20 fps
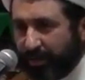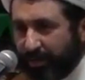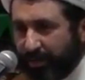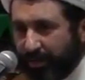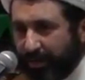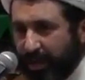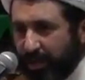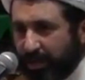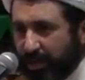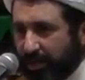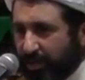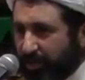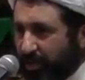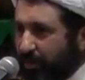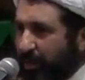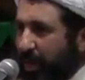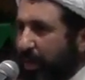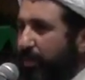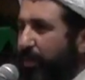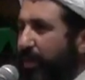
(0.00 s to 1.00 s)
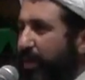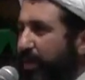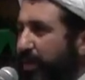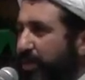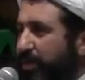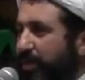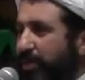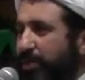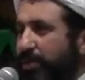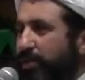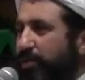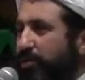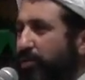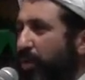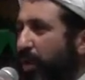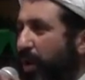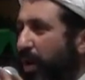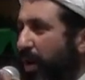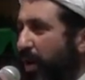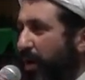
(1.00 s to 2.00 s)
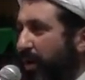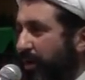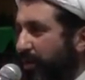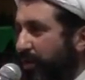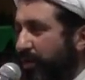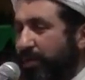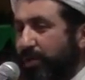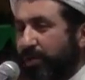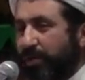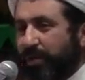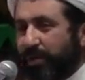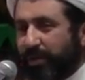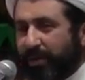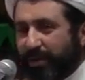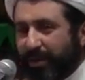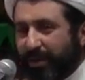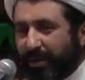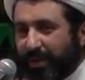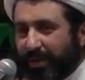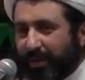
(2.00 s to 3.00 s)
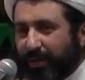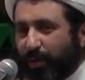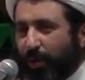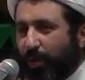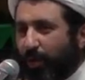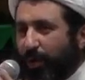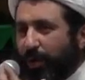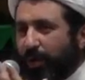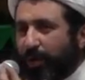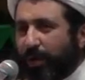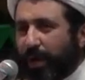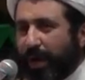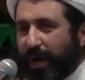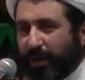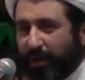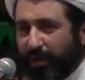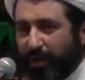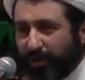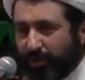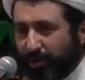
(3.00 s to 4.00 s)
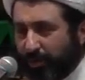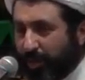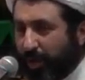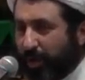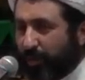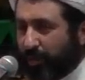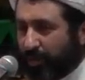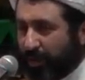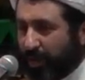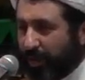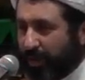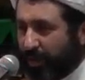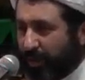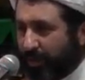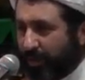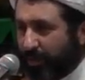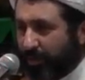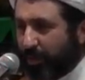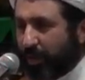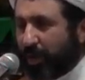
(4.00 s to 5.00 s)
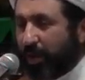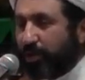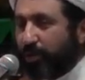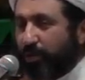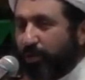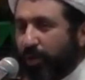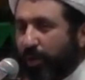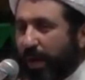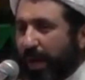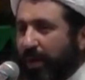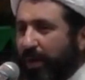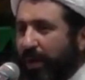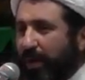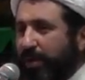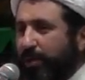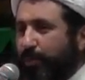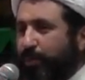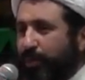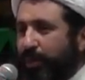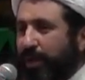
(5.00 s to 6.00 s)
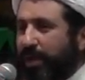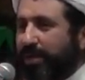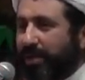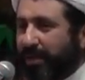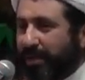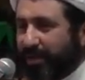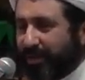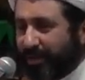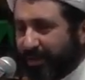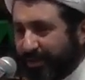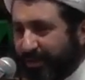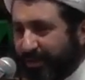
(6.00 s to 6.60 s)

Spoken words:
This is remembrance. This is dua. This is calling Allah subhanahu wa ta'ala. Because you know Allah is present.